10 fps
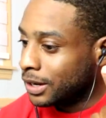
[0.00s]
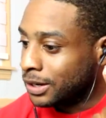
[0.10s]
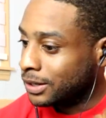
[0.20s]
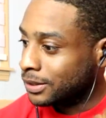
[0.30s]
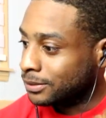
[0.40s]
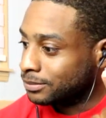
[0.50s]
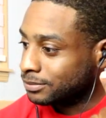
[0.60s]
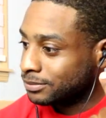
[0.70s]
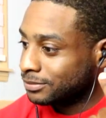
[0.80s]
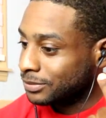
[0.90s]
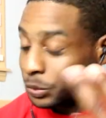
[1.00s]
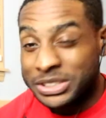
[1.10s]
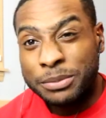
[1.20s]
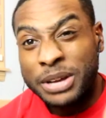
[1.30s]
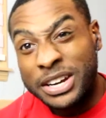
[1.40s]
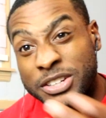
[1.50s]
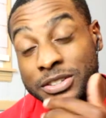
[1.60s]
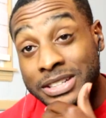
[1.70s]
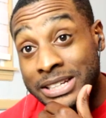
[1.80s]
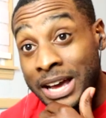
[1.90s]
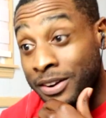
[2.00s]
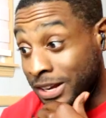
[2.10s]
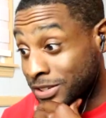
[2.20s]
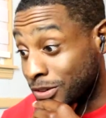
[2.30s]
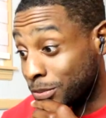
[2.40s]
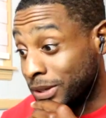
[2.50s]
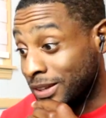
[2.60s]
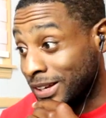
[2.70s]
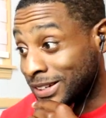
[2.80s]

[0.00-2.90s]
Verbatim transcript: um, which I'm kind of curious as how that's gonna play out.